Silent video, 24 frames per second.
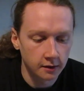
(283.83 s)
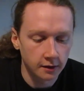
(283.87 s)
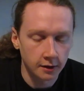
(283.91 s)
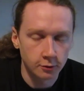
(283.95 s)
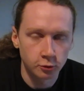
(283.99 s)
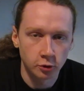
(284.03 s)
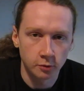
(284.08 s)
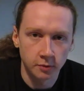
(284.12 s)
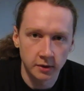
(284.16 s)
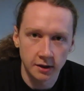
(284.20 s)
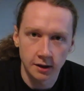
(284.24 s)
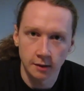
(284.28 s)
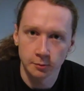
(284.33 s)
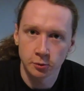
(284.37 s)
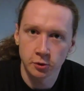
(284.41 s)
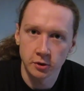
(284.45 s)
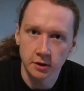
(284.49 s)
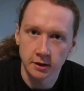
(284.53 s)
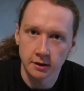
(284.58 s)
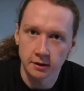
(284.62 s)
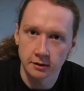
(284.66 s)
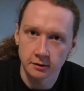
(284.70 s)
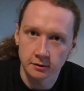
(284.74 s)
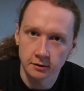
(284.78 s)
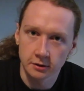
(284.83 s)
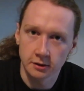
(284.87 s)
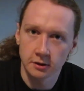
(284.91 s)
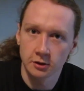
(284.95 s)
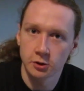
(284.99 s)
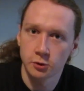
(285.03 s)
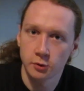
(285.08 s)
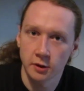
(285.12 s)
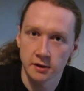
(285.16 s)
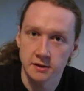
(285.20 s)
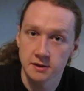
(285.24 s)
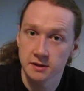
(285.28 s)
it would be a pretty
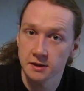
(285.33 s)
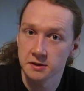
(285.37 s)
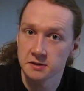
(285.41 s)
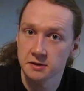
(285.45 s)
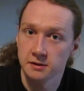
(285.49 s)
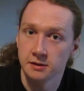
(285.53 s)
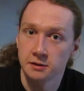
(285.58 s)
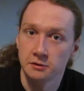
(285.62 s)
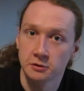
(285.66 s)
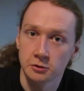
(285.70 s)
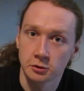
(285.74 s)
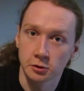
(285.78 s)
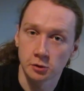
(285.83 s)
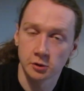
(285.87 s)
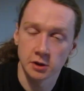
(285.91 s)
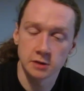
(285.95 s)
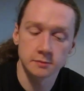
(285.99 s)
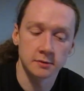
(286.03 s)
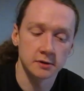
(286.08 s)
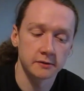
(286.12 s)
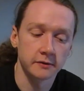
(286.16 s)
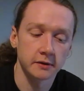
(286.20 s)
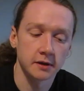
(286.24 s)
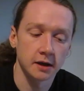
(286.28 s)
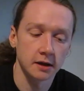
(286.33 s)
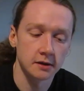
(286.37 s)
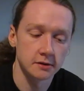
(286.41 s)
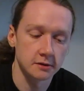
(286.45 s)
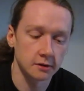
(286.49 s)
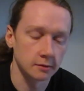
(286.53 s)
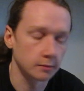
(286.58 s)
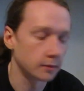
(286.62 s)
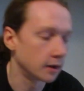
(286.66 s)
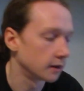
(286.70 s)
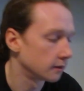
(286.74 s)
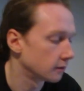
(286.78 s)
good transition into Christmas
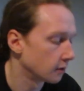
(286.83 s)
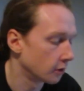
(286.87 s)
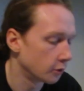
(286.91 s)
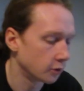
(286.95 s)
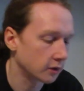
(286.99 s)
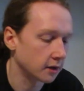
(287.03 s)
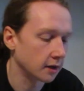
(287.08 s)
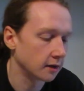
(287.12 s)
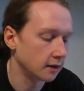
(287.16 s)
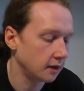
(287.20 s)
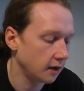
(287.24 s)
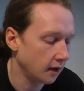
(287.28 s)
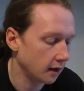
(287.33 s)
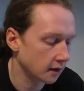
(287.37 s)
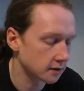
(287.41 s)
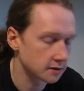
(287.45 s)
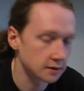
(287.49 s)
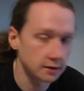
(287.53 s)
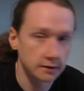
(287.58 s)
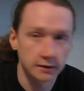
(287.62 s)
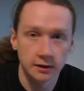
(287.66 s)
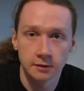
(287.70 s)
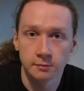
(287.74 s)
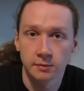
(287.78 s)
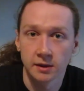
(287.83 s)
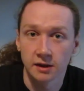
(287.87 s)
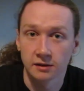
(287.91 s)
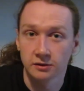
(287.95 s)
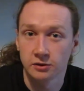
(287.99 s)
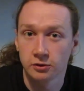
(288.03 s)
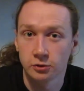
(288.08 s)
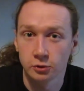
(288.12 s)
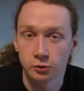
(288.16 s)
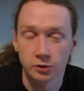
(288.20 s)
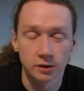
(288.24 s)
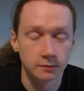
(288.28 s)
Vacation. But okay, he actually did make
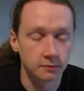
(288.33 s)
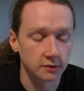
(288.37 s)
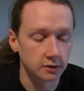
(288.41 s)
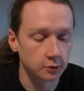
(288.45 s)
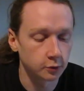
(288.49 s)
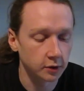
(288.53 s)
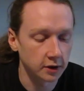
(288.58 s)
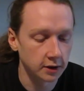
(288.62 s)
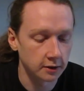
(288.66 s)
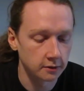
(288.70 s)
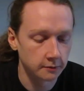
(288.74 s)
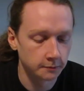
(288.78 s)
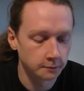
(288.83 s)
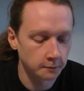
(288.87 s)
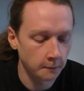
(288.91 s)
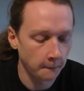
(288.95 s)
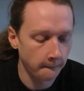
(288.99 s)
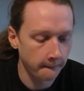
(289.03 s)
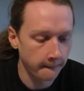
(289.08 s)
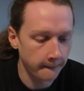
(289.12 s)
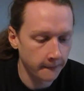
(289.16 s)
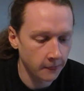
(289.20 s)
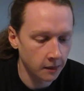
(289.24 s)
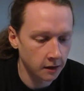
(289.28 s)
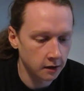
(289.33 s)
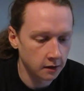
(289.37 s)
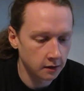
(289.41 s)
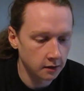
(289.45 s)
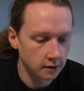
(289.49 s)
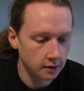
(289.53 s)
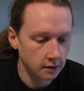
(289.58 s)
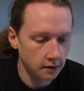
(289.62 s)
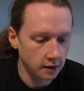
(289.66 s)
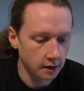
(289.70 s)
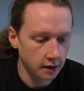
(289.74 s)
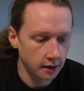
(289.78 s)
two in between.
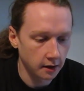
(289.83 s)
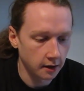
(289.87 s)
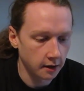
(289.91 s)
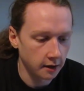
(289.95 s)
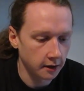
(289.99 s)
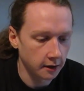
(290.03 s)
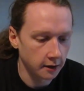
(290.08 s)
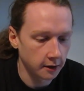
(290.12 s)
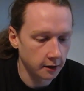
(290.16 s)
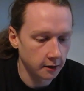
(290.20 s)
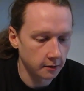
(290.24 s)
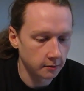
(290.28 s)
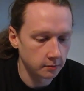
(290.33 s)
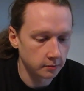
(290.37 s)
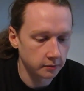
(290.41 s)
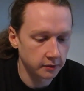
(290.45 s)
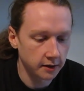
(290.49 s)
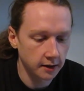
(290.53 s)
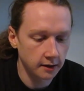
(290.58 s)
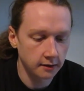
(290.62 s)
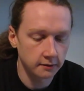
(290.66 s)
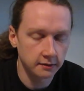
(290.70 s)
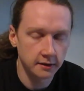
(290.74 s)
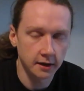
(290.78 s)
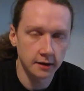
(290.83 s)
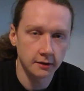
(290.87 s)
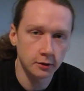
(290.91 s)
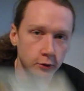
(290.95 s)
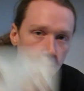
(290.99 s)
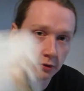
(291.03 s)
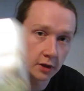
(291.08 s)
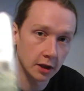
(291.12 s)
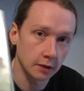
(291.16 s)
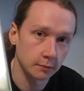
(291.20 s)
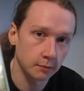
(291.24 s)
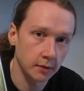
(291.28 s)
They
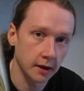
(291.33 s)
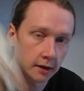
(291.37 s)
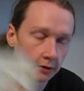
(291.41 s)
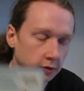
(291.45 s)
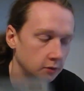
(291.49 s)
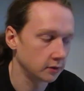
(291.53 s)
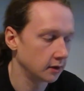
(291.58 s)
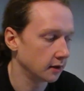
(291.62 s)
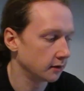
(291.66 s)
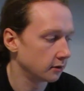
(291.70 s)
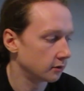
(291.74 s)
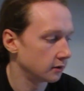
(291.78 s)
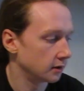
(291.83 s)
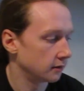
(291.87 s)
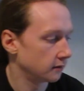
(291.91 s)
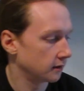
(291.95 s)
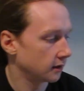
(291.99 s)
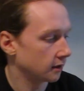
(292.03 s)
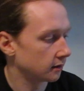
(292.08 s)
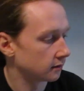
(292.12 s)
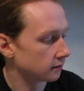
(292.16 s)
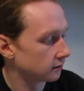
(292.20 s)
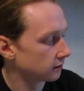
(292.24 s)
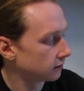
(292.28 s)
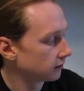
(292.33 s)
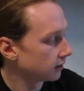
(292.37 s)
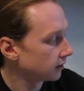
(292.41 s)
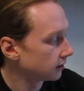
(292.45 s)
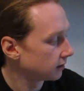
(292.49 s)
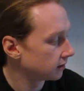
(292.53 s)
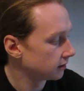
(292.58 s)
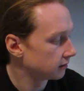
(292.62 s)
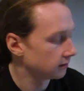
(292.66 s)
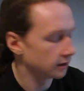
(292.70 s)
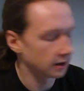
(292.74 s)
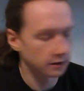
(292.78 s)
do get back together in the end.
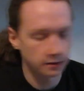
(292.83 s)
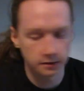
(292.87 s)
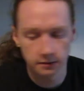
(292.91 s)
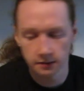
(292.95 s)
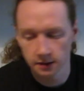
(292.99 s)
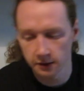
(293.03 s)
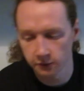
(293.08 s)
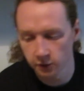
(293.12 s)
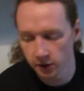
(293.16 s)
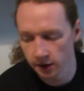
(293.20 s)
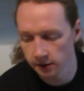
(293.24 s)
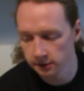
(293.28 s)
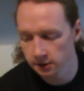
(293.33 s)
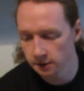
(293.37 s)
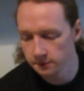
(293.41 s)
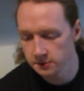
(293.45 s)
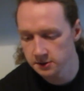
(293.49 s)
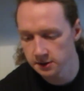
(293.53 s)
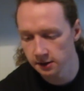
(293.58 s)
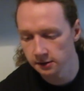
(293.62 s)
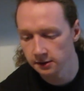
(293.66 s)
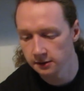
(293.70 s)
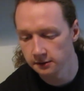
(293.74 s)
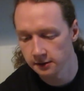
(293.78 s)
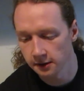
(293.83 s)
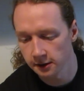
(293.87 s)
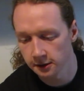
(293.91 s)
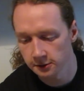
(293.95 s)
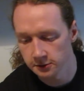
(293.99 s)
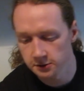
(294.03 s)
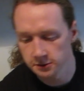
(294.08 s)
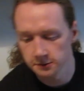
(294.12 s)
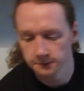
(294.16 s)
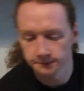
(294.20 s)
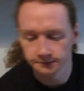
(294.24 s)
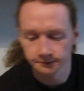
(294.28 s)
They never end up selling the
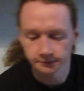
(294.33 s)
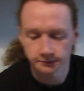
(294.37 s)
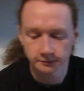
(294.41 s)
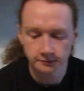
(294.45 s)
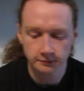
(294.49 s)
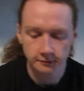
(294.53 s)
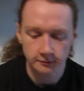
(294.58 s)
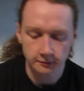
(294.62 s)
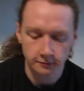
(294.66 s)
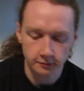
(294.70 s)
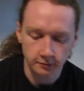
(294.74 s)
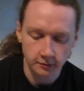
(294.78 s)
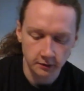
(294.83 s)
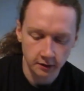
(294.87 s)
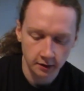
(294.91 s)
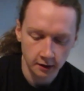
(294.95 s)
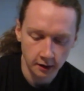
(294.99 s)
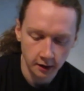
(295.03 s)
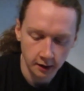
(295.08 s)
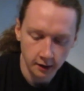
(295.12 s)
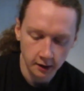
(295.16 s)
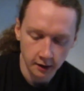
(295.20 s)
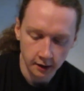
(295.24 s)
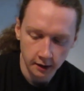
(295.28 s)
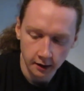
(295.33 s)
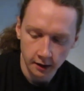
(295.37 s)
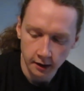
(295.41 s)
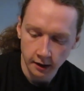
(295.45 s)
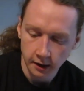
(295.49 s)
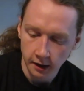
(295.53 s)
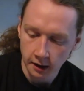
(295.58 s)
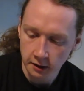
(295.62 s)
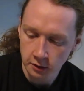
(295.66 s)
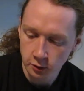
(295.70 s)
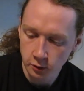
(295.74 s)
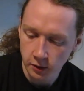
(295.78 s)
house.
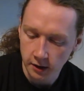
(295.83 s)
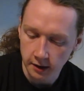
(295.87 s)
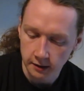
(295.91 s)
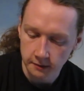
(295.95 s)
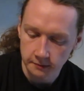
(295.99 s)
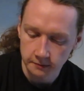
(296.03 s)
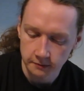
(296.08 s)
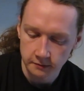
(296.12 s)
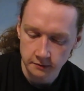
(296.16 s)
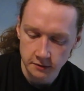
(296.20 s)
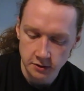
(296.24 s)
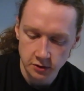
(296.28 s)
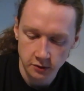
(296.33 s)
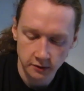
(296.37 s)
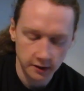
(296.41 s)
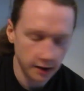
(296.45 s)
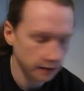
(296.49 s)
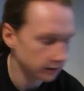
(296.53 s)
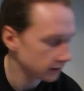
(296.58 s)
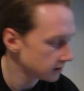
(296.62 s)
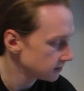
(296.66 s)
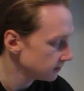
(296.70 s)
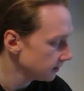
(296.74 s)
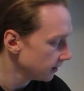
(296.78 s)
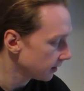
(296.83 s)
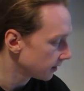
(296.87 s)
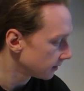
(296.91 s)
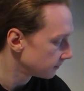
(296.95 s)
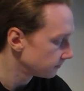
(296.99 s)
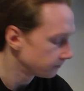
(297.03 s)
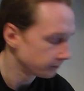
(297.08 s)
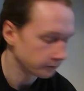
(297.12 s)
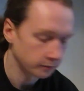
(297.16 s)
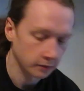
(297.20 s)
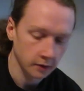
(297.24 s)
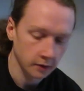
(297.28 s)
Anyway, so that is that.